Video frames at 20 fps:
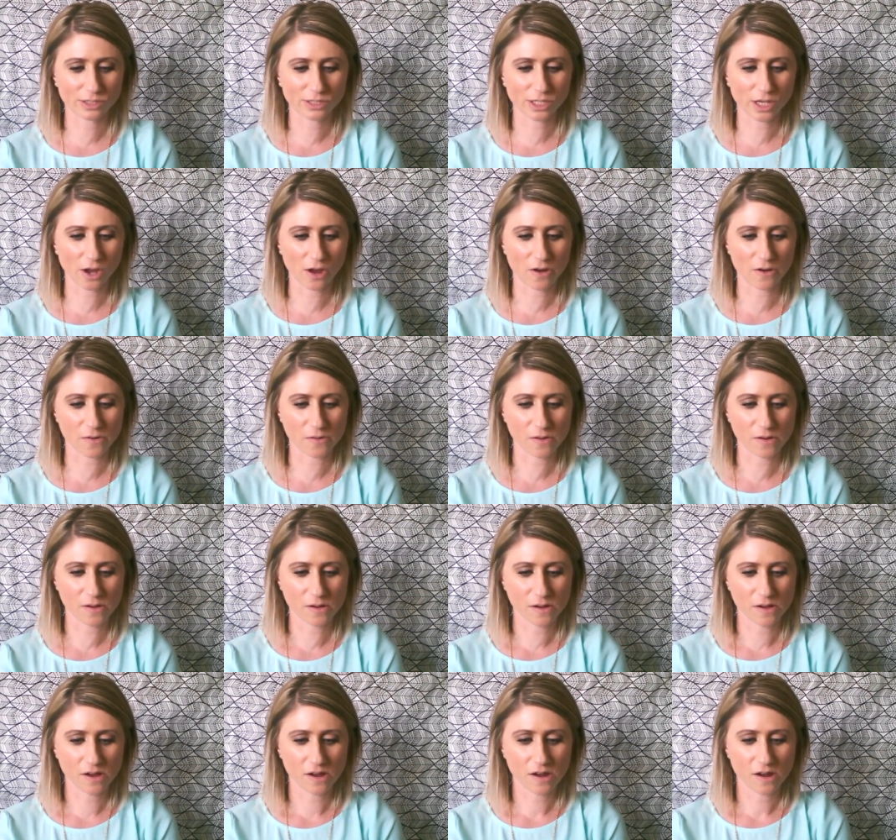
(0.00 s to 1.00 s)
So,
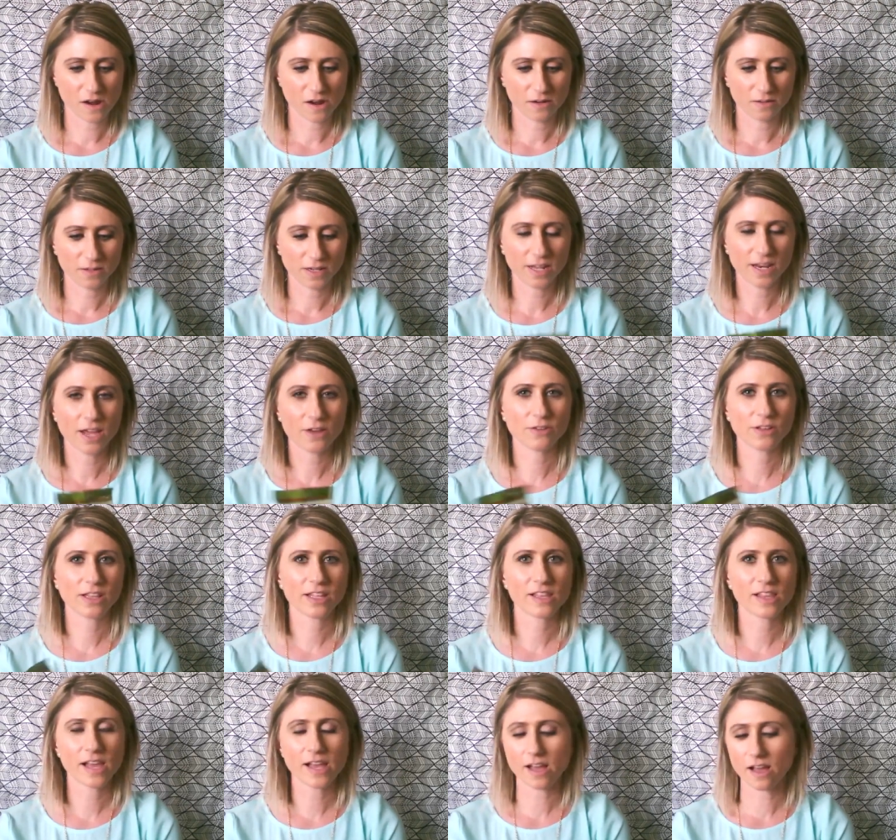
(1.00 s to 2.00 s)
and I
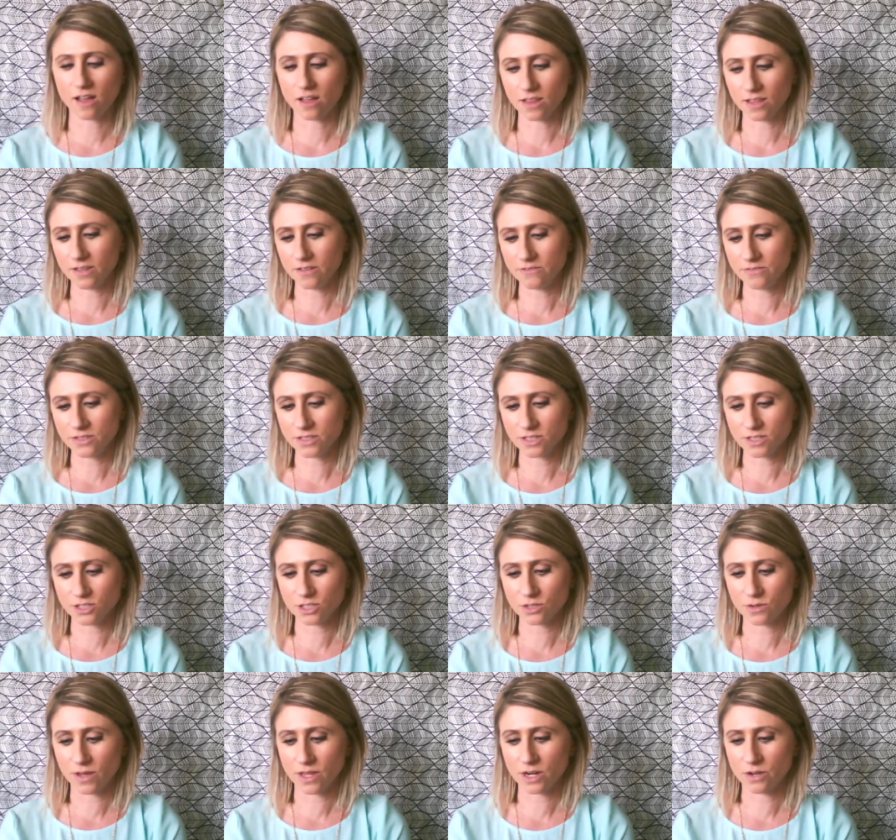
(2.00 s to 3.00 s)
really like
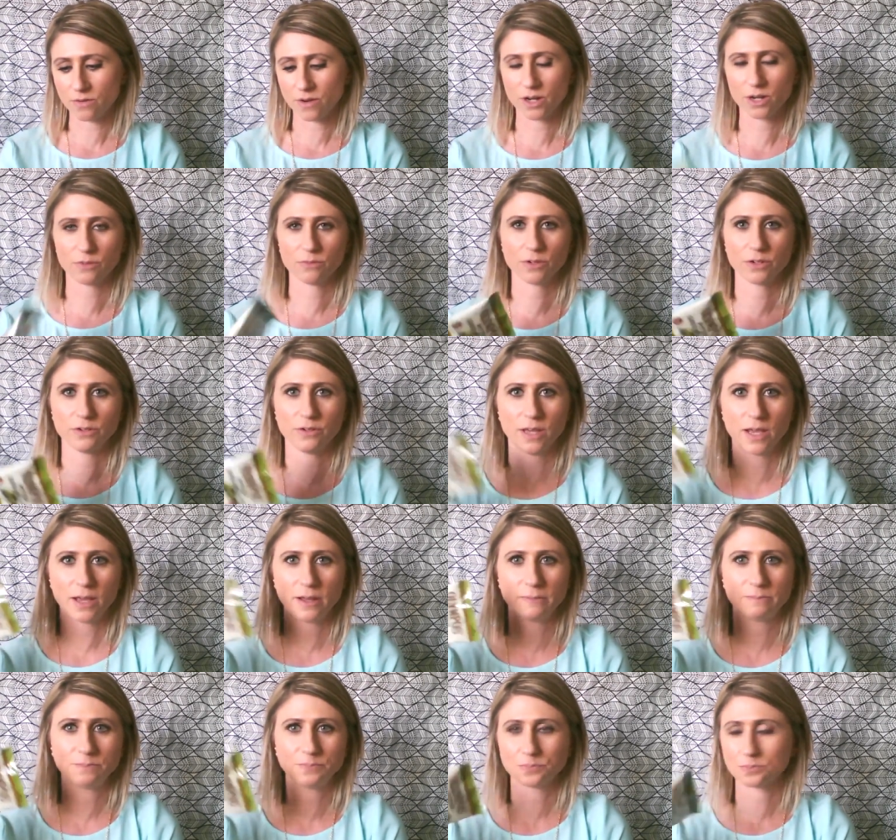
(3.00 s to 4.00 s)
olives, so I don't want to ruin
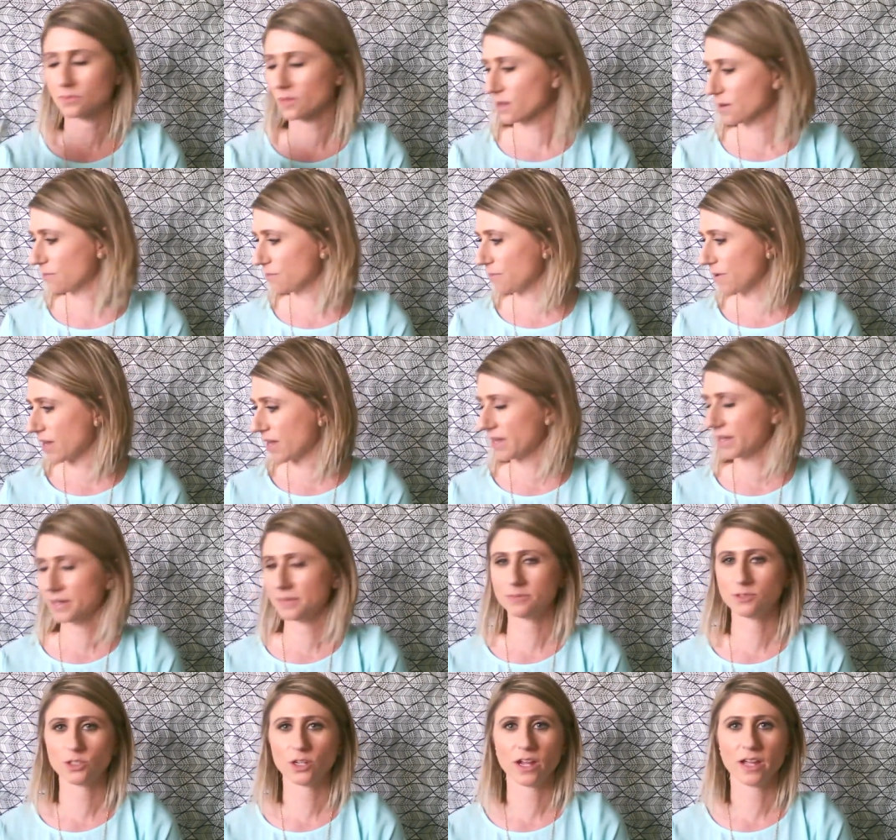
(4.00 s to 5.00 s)
it
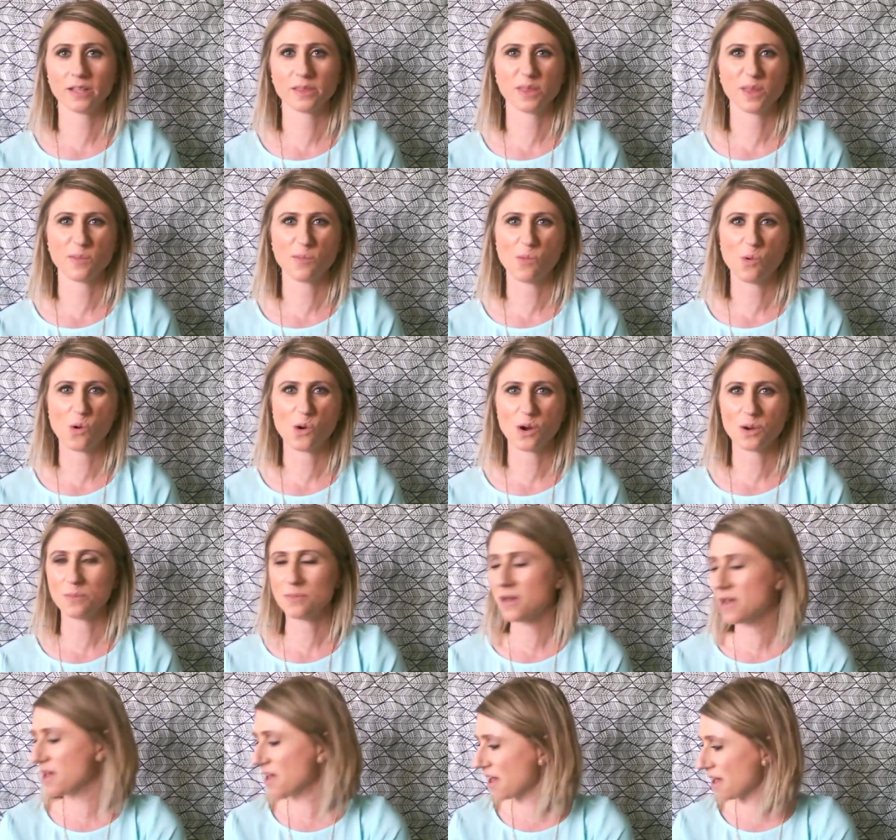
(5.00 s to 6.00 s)
by trying them
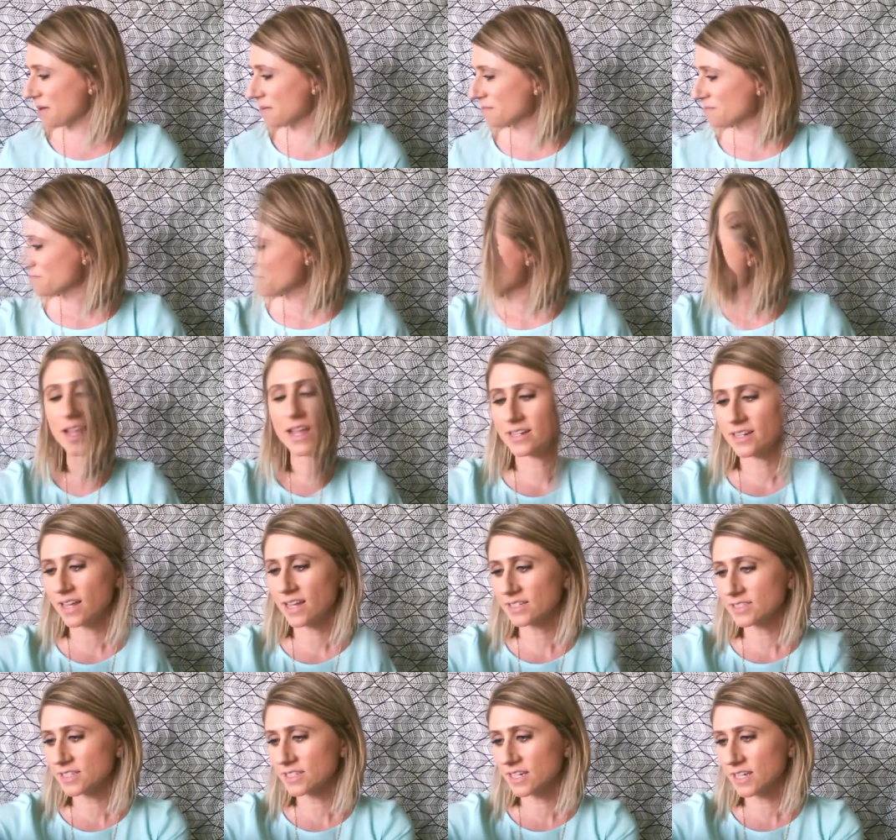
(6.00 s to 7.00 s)
warm. All right,
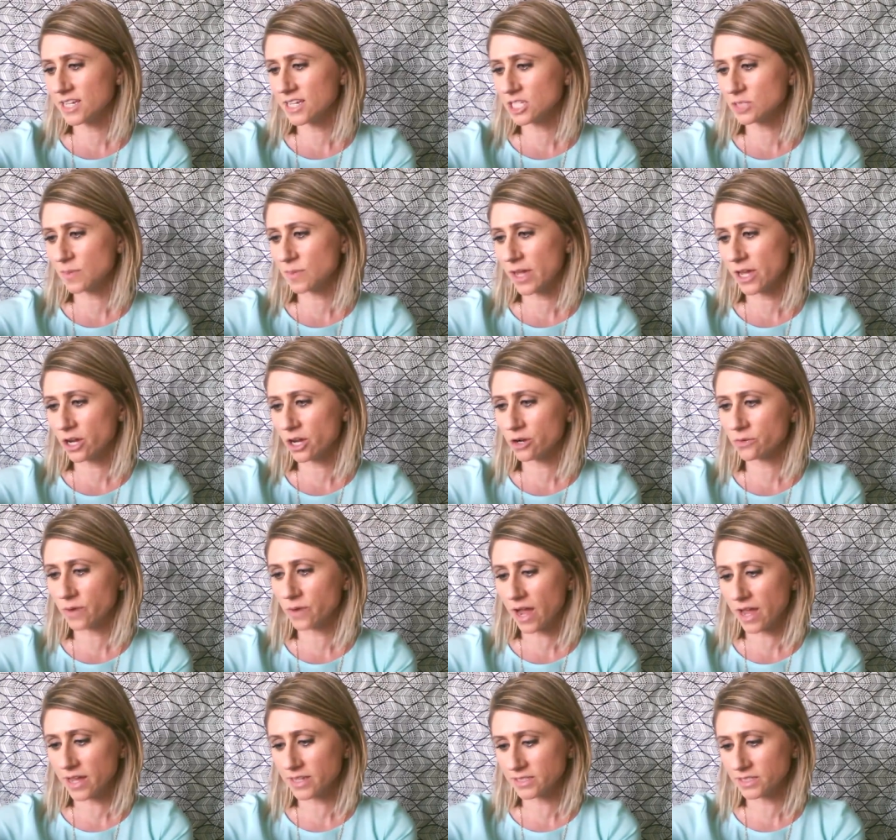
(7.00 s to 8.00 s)
next thing is by
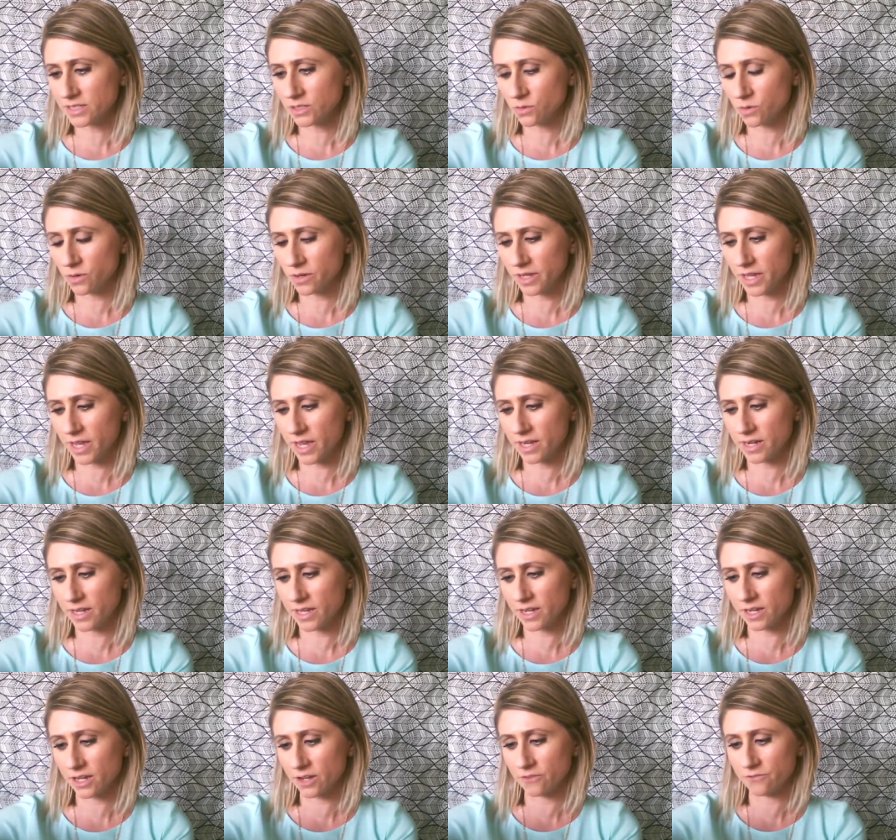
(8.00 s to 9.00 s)
Horizon
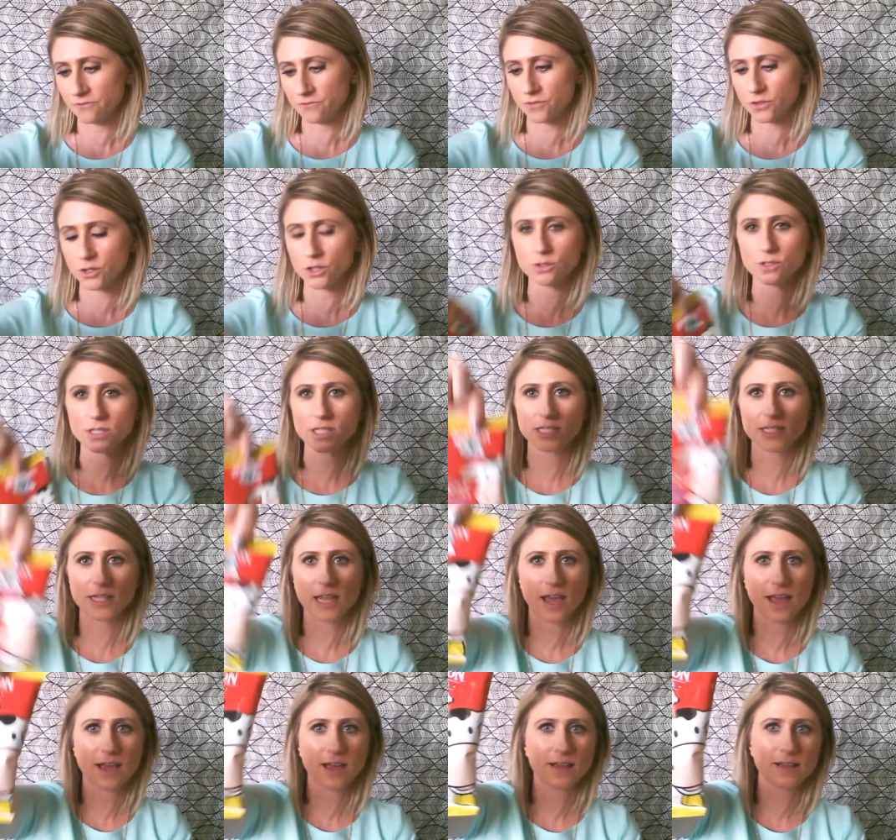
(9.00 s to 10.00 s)
Organic Fruit
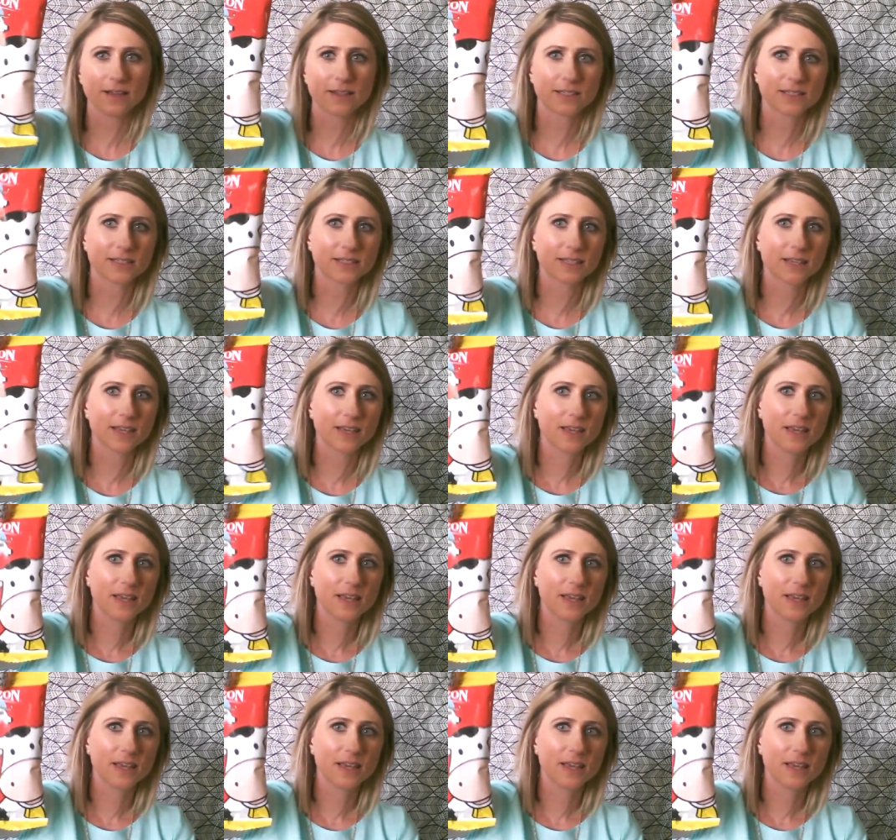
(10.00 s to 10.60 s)
Snacks,